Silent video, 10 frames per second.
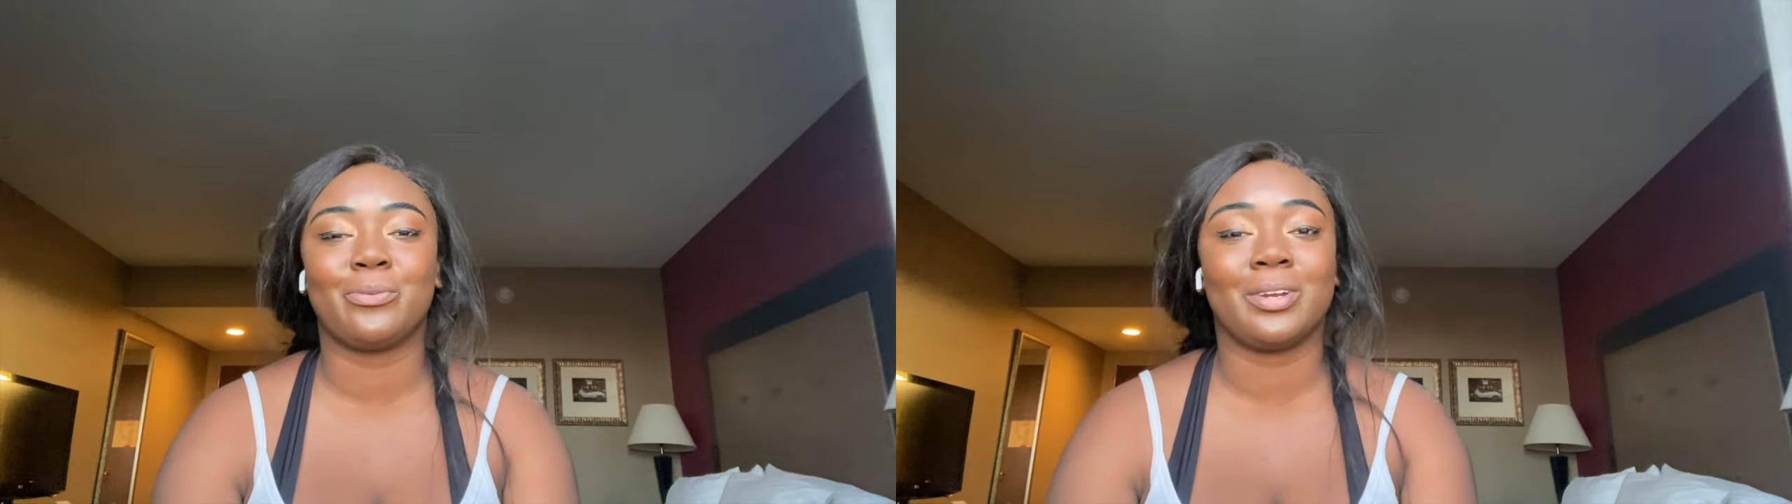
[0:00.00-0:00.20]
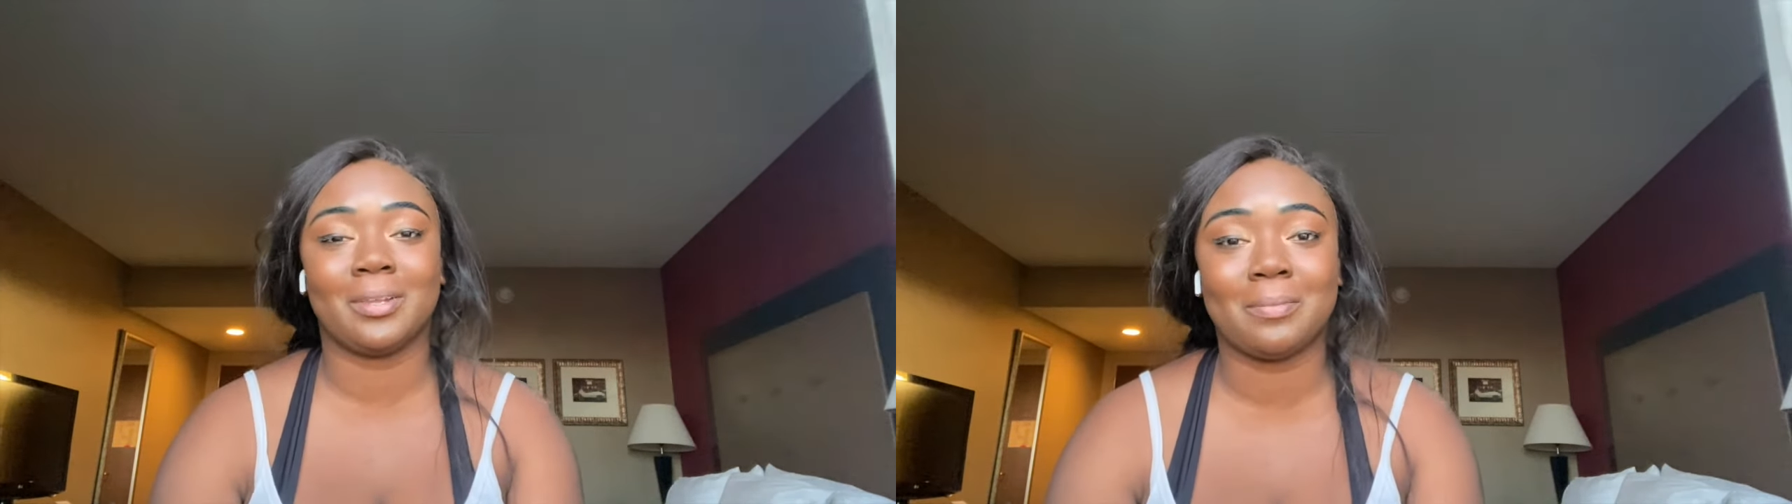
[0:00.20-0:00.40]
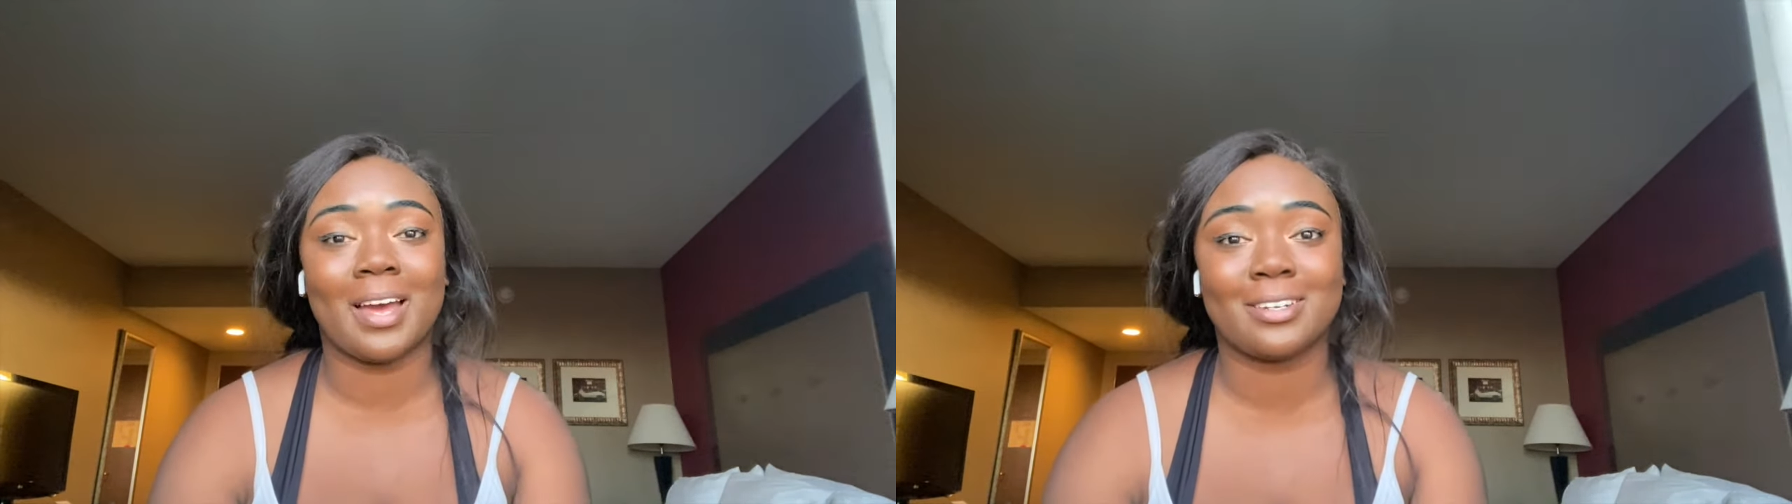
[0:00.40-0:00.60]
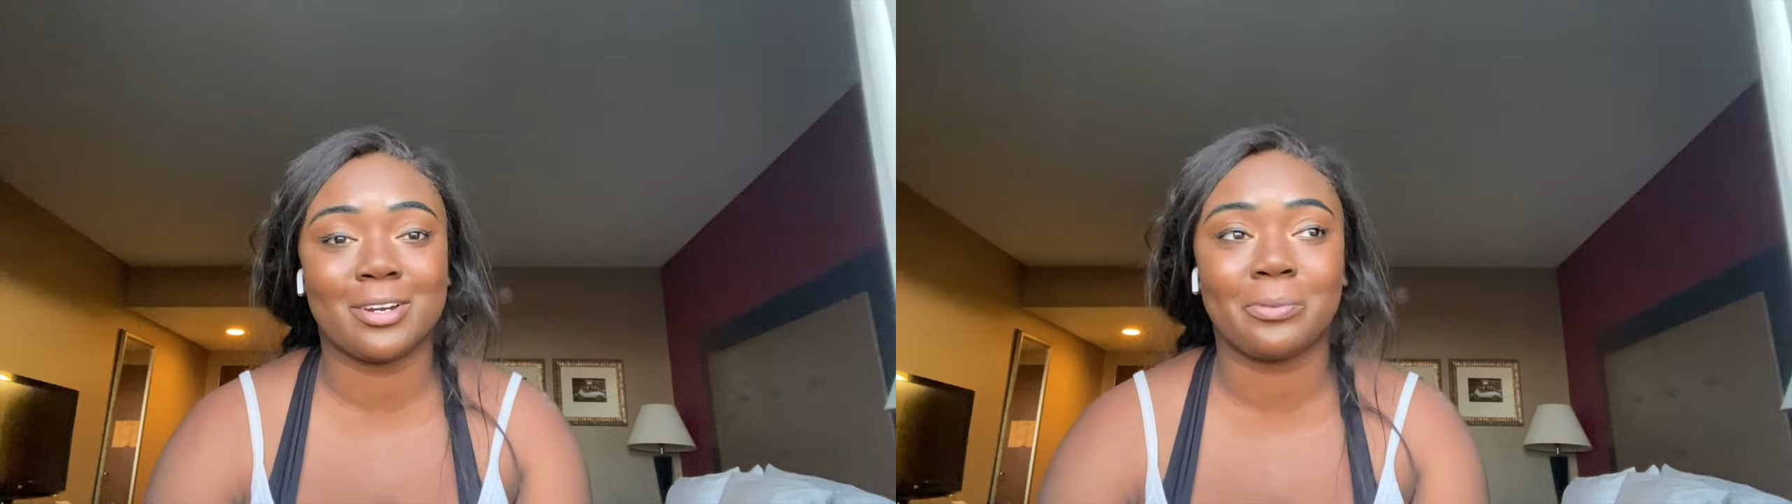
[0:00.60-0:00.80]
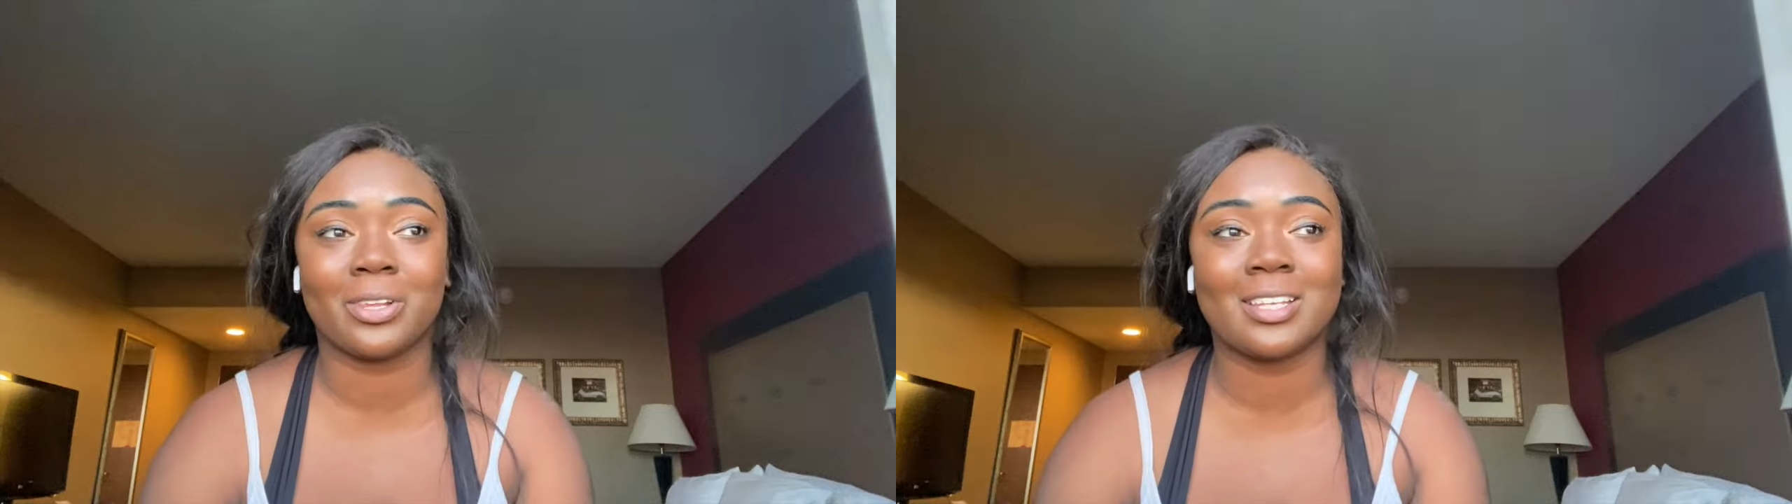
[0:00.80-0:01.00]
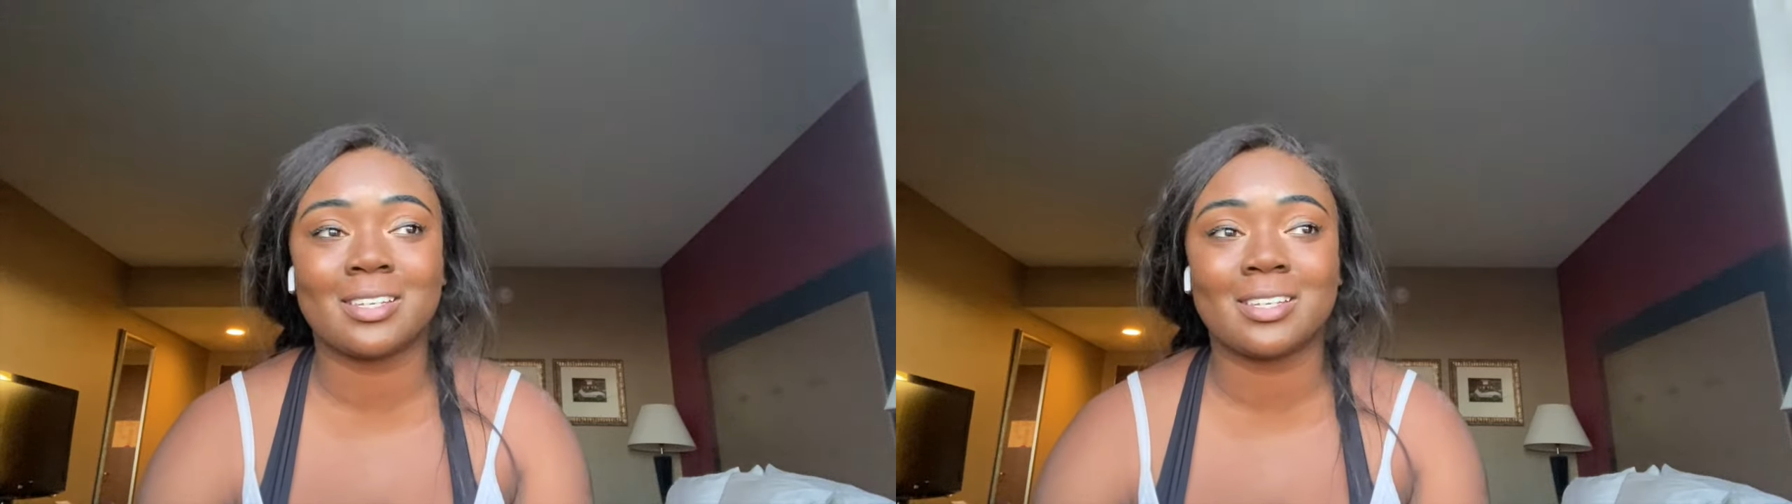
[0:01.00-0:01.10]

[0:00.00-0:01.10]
really bad turbulence.